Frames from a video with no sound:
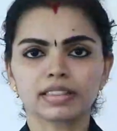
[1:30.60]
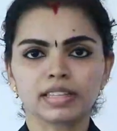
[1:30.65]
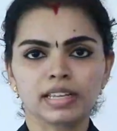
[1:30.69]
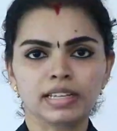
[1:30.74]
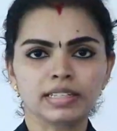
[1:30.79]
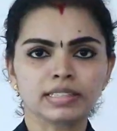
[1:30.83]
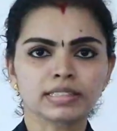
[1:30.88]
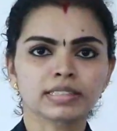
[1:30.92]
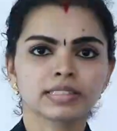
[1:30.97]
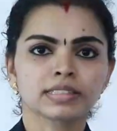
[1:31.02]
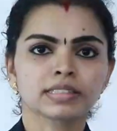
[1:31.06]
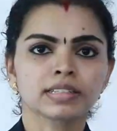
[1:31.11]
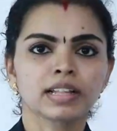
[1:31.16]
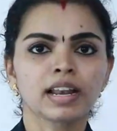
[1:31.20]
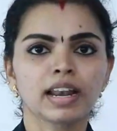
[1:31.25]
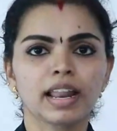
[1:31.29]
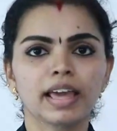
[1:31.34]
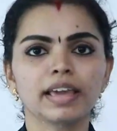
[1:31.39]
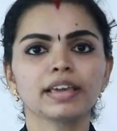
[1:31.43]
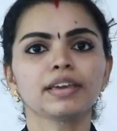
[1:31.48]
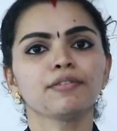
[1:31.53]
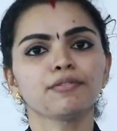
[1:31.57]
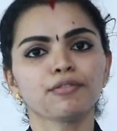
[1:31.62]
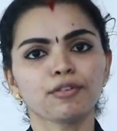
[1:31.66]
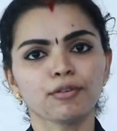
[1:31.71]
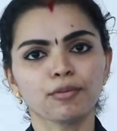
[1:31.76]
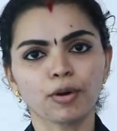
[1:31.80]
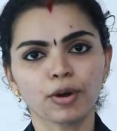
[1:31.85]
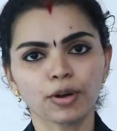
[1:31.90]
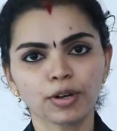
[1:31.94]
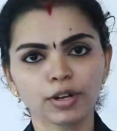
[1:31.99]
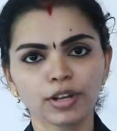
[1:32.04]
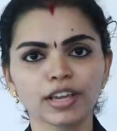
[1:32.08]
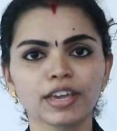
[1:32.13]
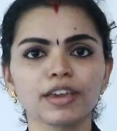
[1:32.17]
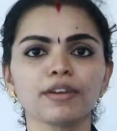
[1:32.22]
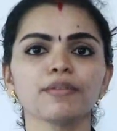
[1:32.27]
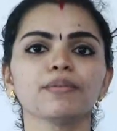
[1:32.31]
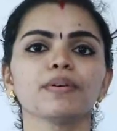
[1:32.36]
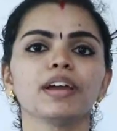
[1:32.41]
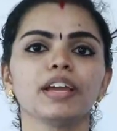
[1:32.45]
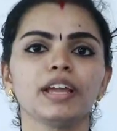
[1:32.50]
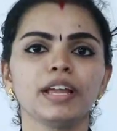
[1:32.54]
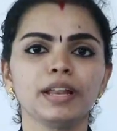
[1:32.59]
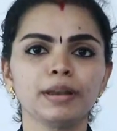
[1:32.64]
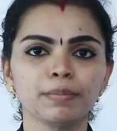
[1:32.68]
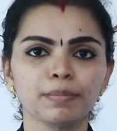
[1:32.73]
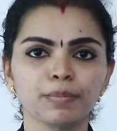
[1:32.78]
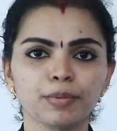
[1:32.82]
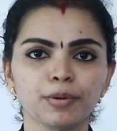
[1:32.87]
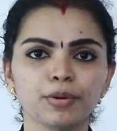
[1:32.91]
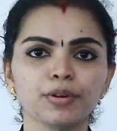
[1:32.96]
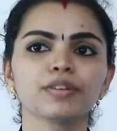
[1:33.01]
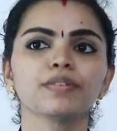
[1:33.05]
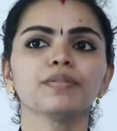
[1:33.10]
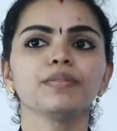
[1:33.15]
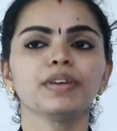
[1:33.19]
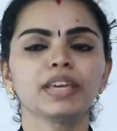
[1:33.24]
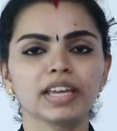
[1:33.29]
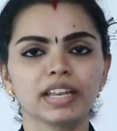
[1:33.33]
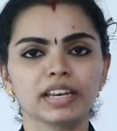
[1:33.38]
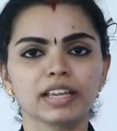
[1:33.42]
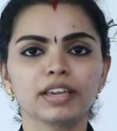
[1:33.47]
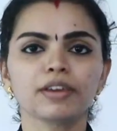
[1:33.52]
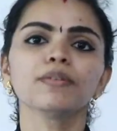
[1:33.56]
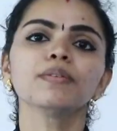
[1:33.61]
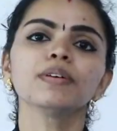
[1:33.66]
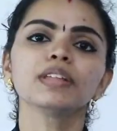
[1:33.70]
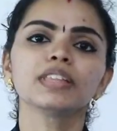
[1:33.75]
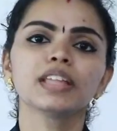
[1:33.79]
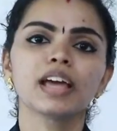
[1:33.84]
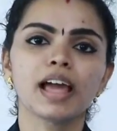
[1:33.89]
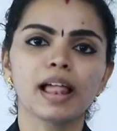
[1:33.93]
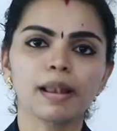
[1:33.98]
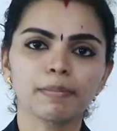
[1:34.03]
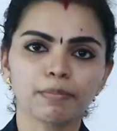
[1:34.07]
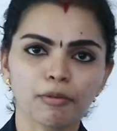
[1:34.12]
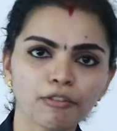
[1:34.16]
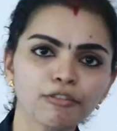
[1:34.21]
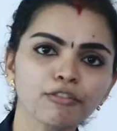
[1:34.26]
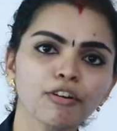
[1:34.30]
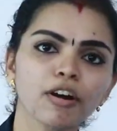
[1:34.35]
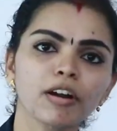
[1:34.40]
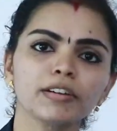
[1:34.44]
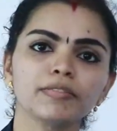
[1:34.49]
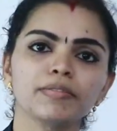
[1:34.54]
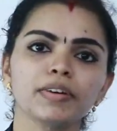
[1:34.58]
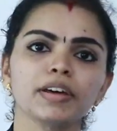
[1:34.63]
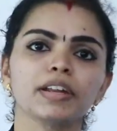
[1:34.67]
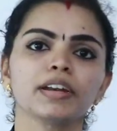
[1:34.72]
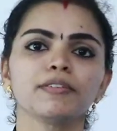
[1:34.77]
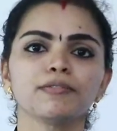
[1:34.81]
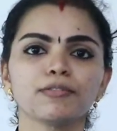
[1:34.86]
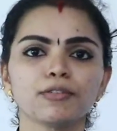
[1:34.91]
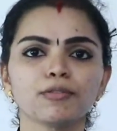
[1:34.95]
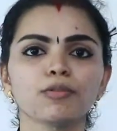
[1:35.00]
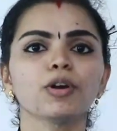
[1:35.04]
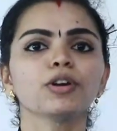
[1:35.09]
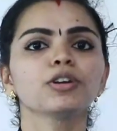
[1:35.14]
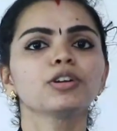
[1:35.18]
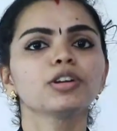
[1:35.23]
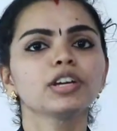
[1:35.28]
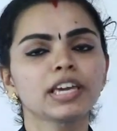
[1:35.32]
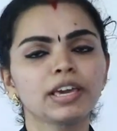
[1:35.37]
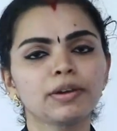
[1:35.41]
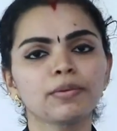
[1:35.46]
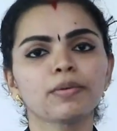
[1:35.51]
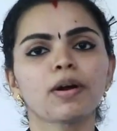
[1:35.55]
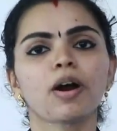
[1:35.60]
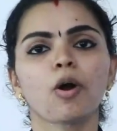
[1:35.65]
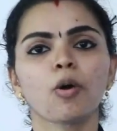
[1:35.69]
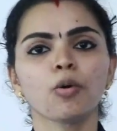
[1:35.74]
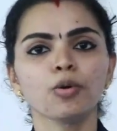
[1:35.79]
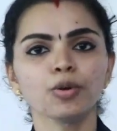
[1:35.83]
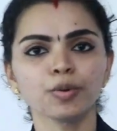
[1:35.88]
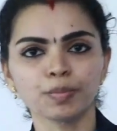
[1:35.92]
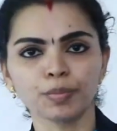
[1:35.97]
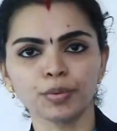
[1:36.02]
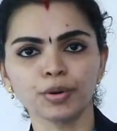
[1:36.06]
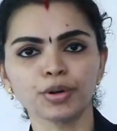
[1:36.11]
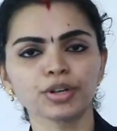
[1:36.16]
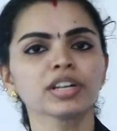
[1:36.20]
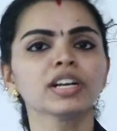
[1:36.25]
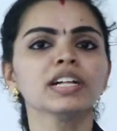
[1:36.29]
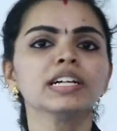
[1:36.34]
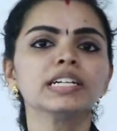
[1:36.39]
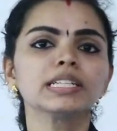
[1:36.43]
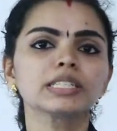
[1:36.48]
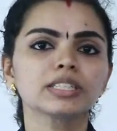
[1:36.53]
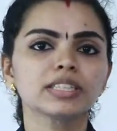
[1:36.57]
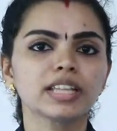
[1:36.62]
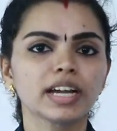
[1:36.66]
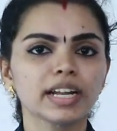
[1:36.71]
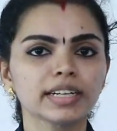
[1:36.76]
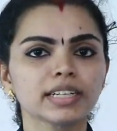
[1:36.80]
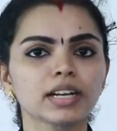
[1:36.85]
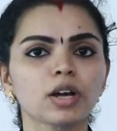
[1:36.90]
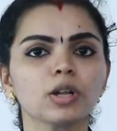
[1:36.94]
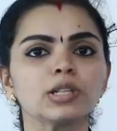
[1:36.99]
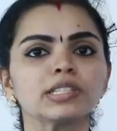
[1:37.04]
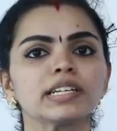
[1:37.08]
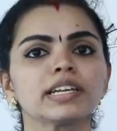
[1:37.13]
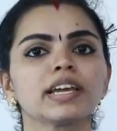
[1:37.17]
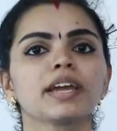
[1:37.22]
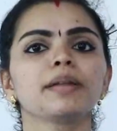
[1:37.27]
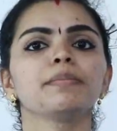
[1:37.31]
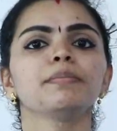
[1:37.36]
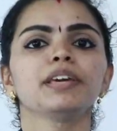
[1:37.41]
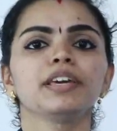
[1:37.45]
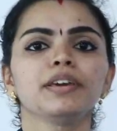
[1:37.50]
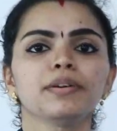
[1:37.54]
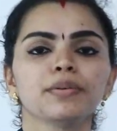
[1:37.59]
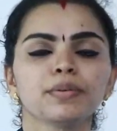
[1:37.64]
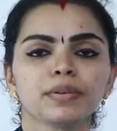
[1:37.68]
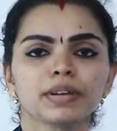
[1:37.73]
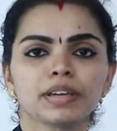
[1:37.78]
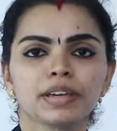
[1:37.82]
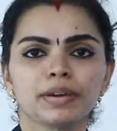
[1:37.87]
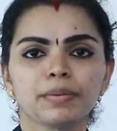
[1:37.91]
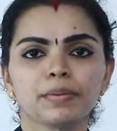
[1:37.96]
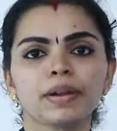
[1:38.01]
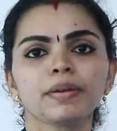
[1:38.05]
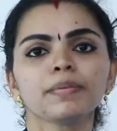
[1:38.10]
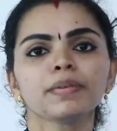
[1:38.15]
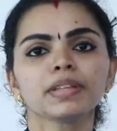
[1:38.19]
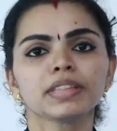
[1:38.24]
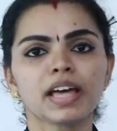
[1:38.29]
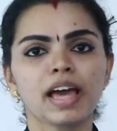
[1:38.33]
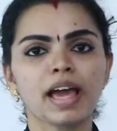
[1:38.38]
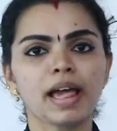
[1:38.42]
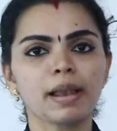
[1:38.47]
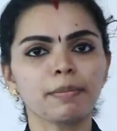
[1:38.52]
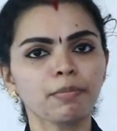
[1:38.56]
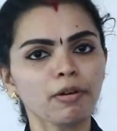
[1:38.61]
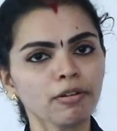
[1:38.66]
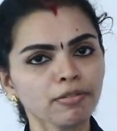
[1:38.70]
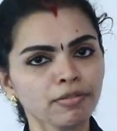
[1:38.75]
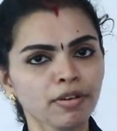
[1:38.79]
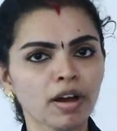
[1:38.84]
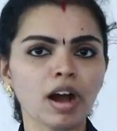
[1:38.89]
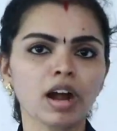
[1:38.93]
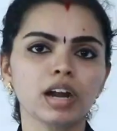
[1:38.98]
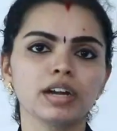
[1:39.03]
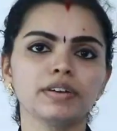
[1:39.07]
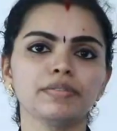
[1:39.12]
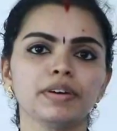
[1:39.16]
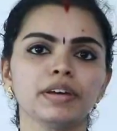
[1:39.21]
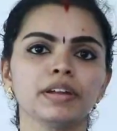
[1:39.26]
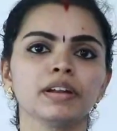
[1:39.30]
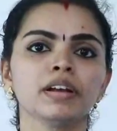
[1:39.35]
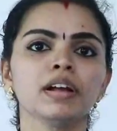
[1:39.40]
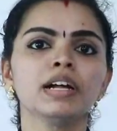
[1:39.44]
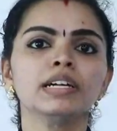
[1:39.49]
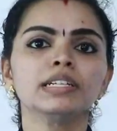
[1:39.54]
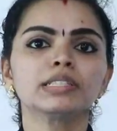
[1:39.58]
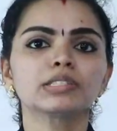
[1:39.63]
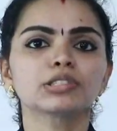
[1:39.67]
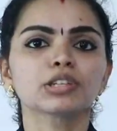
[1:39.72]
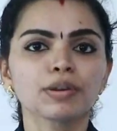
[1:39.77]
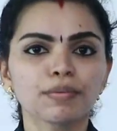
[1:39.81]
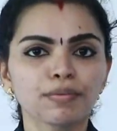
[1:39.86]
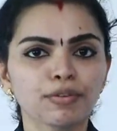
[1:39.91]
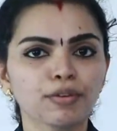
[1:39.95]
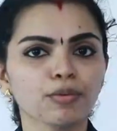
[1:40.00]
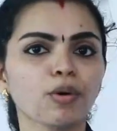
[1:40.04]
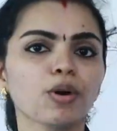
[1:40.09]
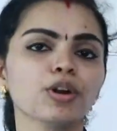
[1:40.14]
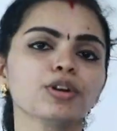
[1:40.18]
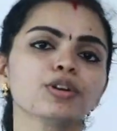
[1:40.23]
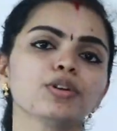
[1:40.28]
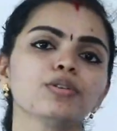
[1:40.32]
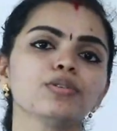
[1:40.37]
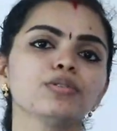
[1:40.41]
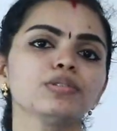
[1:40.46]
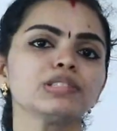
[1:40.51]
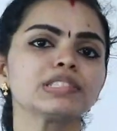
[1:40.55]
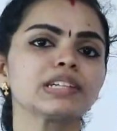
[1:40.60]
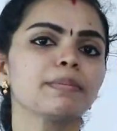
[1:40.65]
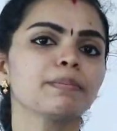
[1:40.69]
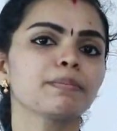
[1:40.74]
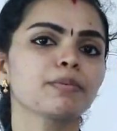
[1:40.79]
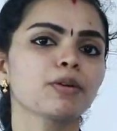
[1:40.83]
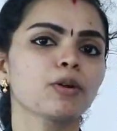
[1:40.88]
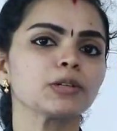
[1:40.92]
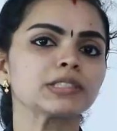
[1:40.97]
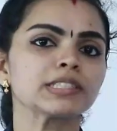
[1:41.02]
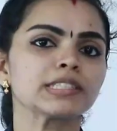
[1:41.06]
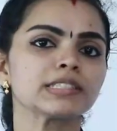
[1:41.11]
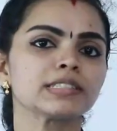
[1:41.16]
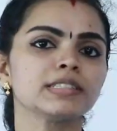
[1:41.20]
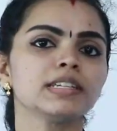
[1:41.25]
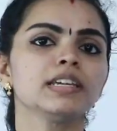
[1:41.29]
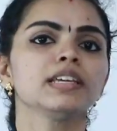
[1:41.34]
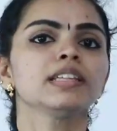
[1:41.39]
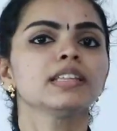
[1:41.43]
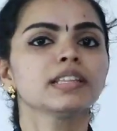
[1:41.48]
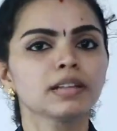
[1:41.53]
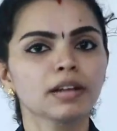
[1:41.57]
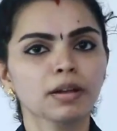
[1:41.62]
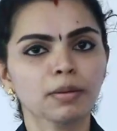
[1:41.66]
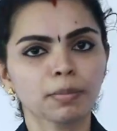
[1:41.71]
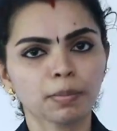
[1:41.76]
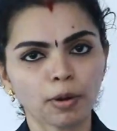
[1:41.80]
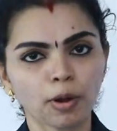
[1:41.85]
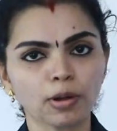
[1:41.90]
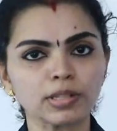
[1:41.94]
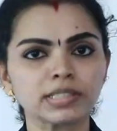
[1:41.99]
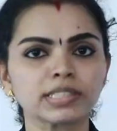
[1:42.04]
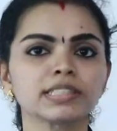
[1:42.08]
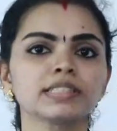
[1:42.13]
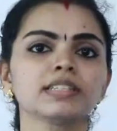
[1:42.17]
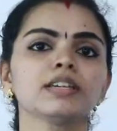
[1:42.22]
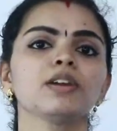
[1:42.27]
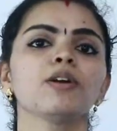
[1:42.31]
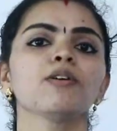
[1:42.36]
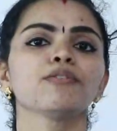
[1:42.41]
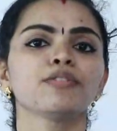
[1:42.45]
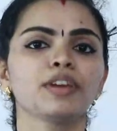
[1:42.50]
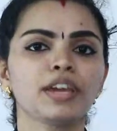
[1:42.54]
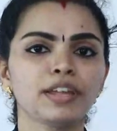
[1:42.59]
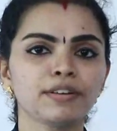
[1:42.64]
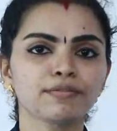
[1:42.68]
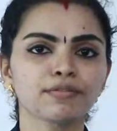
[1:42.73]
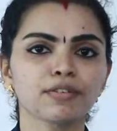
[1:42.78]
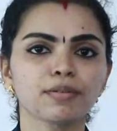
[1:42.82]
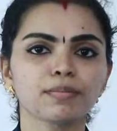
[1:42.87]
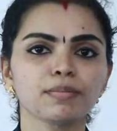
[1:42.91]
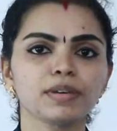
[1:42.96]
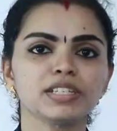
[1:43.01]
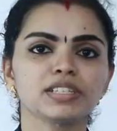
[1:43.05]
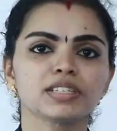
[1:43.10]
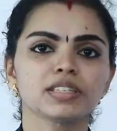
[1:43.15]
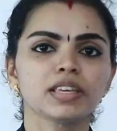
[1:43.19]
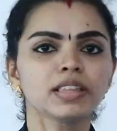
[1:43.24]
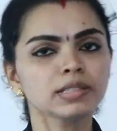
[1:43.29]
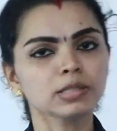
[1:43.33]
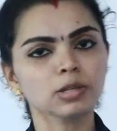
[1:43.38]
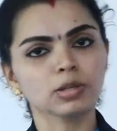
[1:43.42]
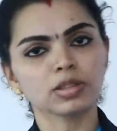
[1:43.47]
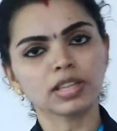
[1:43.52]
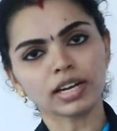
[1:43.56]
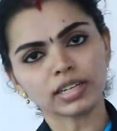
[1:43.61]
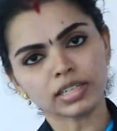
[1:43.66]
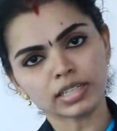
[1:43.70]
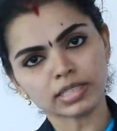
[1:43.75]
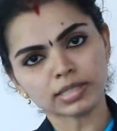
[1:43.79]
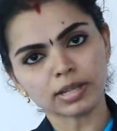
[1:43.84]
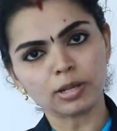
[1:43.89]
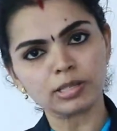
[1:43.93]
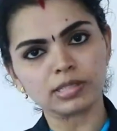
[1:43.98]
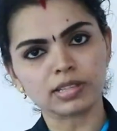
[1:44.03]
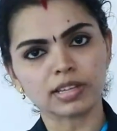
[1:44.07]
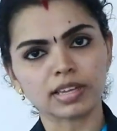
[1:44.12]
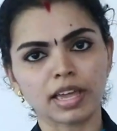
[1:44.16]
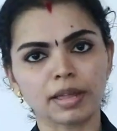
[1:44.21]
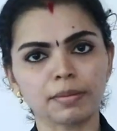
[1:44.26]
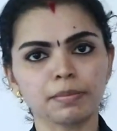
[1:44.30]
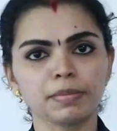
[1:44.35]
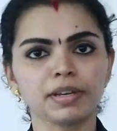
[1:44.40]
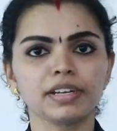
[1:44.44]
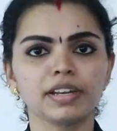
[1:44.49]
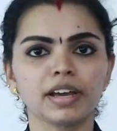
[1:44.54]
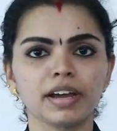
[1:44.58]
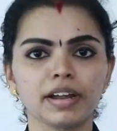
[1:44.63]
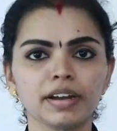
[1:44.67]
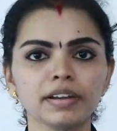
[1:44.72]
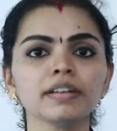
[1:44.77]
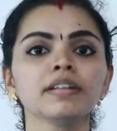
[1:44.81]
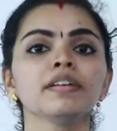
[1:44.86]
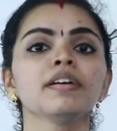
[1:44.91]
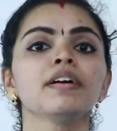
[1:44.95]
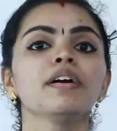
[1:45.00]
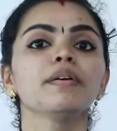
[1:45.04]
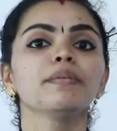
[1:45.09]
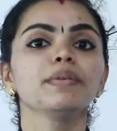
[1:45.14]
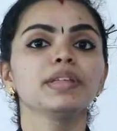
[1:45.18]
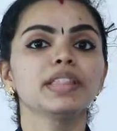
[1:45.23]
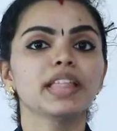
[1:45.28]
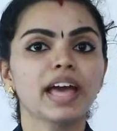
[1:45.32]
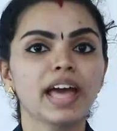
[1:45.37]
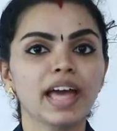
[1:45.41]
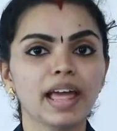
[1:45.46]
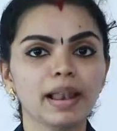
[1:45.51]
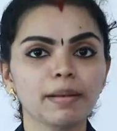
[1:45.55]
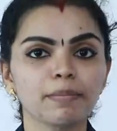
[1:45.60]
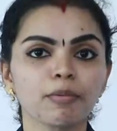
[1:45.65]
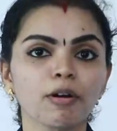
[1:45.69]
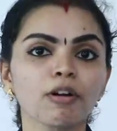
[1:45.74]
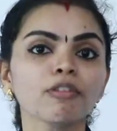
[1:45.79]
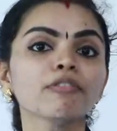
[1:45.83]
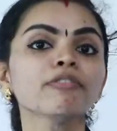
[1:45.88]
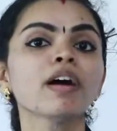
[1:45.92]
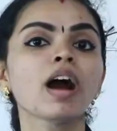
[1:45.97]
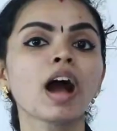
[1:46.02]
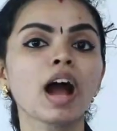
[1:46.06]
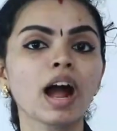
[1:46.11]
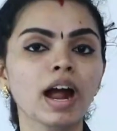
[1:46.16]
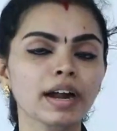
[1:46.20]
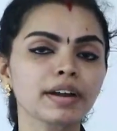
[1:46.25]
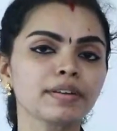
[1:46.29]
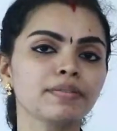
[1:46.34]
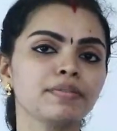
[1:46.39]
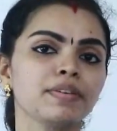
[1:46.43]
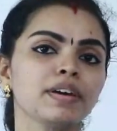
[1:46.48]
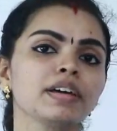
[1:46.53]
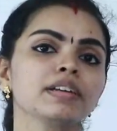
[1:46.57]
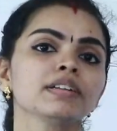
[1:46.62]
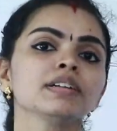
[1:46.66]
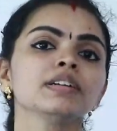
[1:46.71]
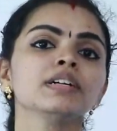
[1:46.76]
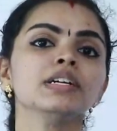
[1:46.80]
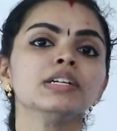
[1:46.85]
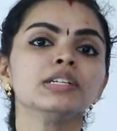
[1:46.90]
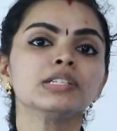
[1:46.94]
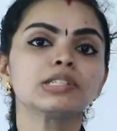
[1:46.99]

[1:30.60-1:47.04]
things. Like if you want to give an input, we can give with the help of hardware. If you want to give an output, so that also can be given with the help of hardware. So if you want to do some processing of information, so that is also can be done with the help of hardware.